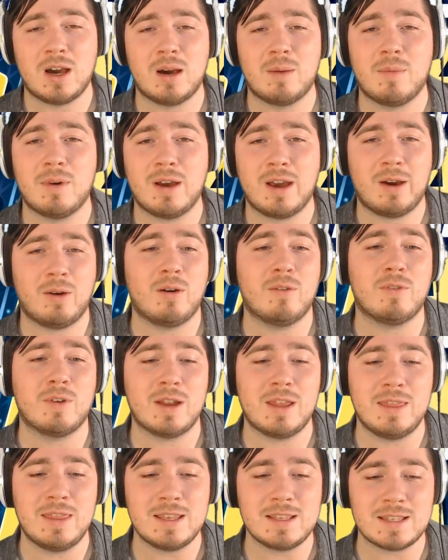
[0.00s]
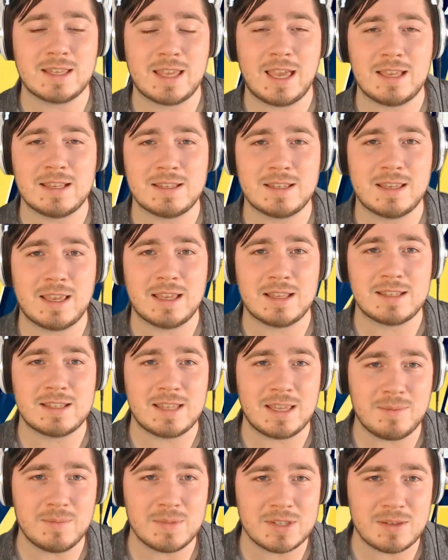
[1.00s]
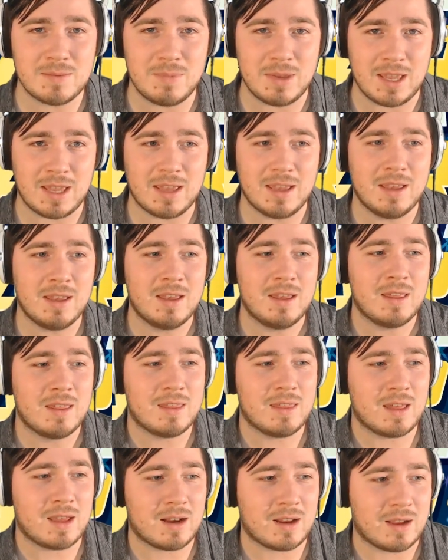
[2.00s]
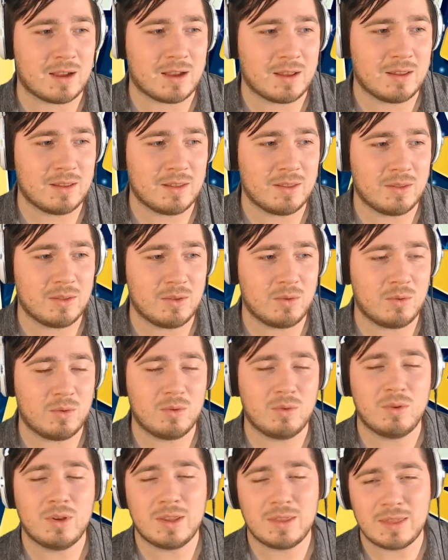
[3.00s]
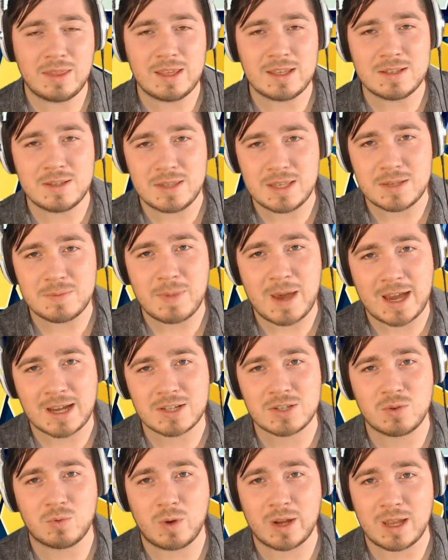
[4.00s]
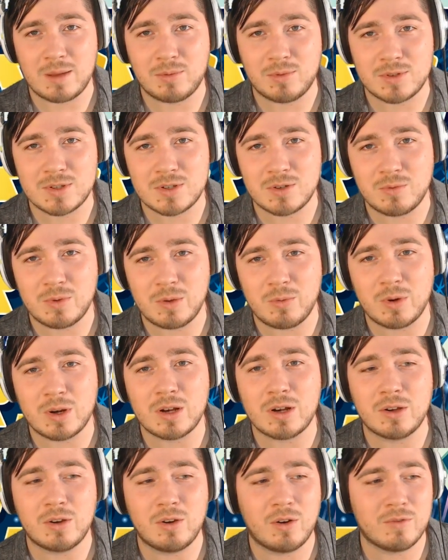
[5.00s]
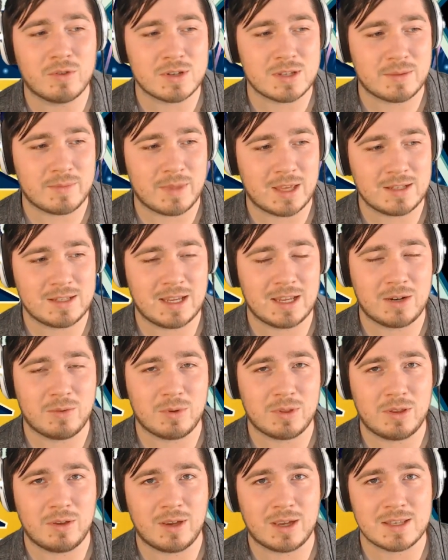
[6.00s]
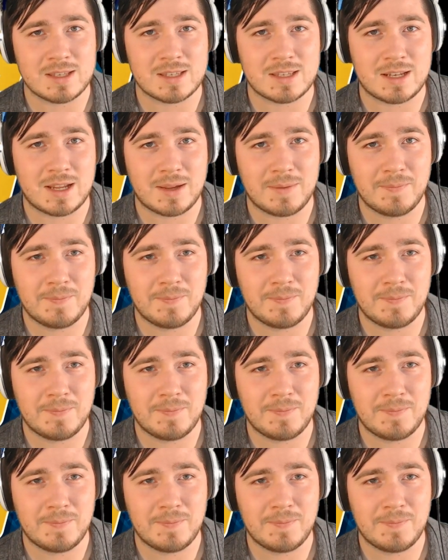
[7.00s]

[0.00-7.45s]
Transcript: However, in this case, it seems to be that these packs are weighable. So we wanted to go over some of that data with you guys today.